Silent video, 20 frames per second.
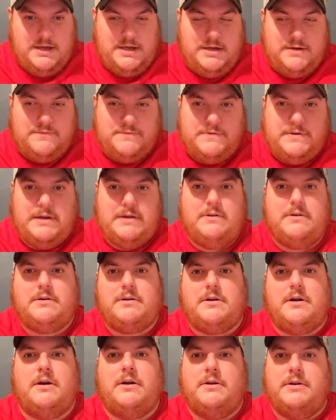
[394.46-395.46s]
if Derek
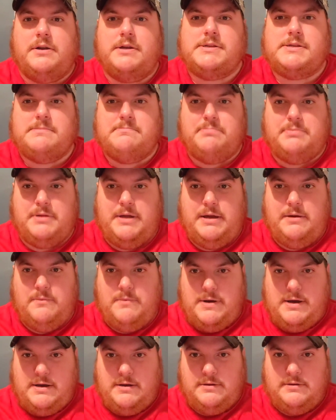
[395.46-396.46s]
Carr doesn't play
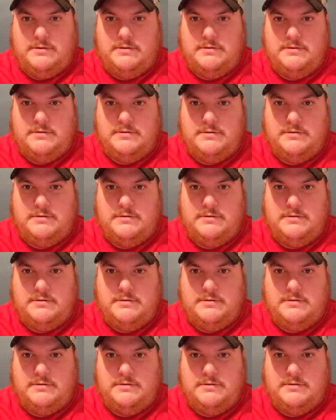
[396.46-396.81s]
well,